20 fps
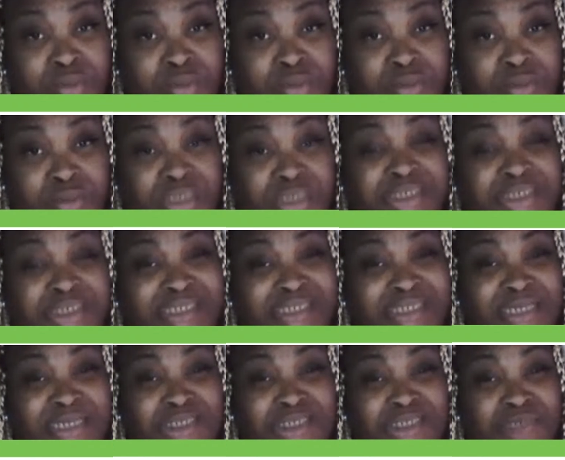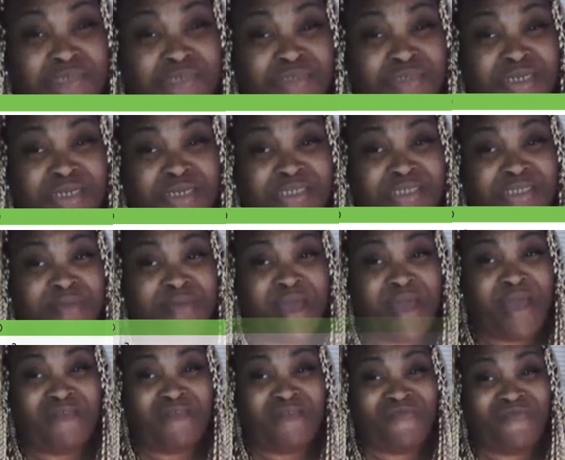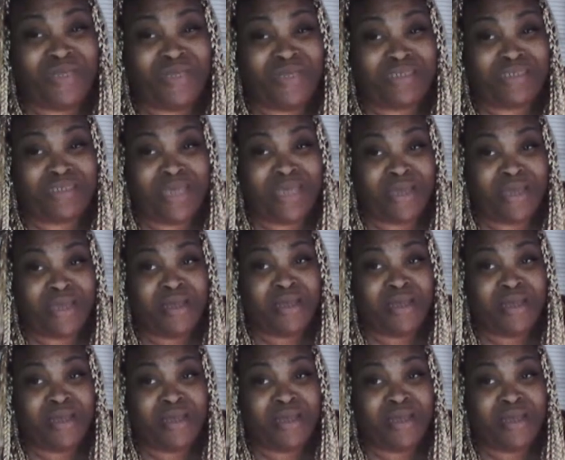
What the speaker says: because she says she does some kind of fintech.